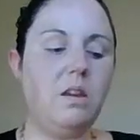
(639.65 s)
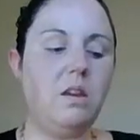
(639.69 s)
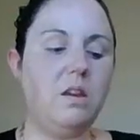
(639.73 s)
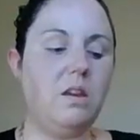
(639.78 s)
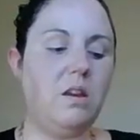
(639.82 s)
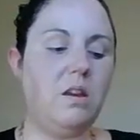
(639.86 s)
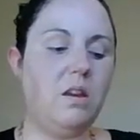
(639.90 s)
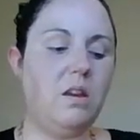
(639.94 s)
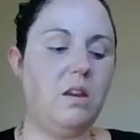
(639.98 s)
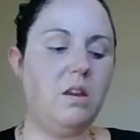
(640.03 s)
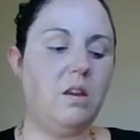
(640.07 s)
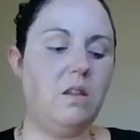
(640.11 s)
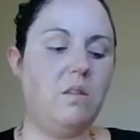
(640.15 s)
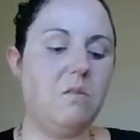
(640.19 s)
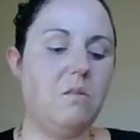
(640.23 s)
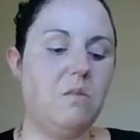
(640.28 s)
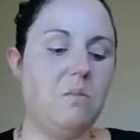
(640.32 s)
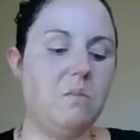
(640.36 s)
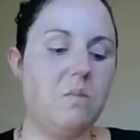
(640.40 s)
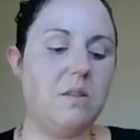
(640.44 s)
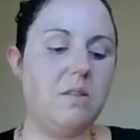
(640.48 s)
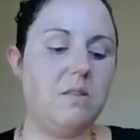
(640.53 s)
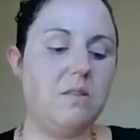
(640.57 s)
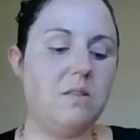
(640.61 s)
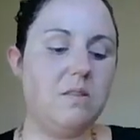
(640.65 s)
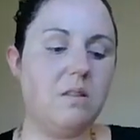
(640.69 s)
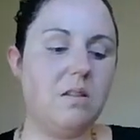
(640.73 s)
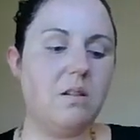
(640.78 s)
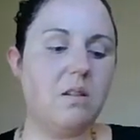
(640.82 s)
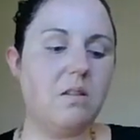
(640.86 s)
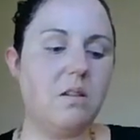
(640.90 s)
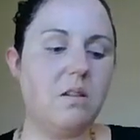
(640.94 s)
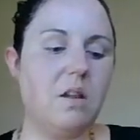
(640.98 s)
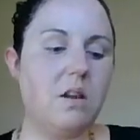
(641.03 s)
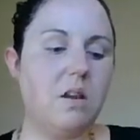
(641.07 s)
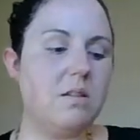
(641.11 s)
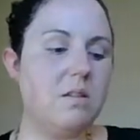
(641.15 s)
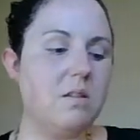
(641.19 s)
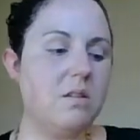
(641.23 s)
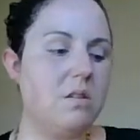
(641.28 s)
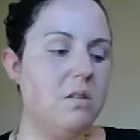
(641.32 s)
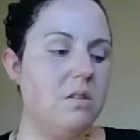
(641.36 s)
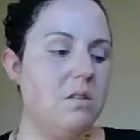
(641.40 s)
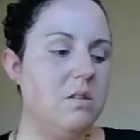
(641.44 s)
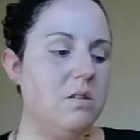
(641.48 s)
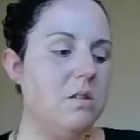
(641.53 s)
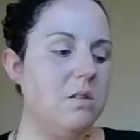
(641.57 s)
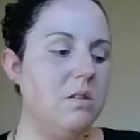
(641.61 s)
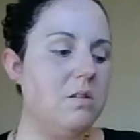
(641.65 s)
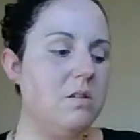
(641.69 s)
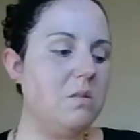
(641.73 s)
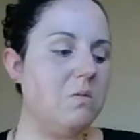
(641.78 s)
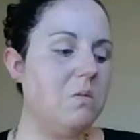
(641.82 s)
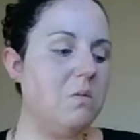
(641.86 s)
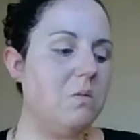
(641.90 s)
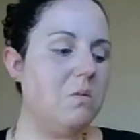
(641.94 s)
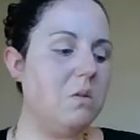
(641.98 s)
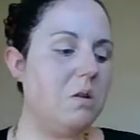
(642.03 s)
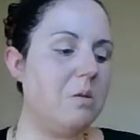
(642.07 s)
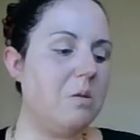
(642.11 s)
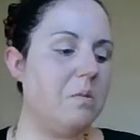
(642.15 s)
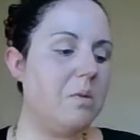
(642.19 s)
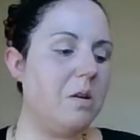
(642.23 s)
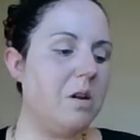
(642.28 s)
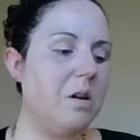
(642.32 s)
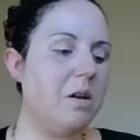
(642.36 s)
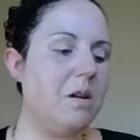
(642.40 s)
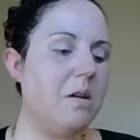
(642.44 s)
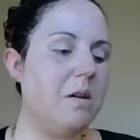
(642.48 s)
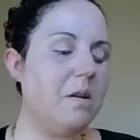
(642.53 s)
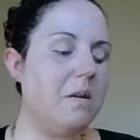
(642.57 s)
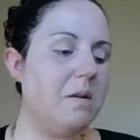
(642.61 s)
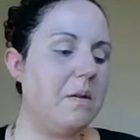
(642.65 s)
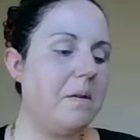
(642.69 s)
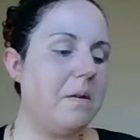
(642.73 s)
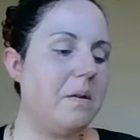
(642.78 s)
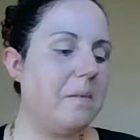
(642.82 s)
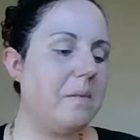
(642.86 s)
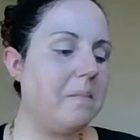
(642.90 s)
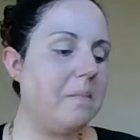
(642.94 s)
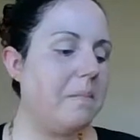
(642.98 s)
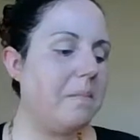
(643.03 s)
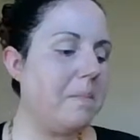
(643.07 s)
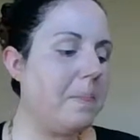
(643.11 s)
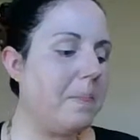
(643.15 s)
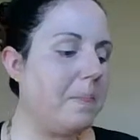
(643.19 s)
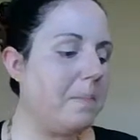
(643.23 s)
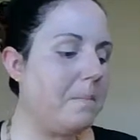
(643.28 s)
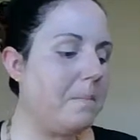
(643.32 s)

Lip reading: getting either my sunglasses or my,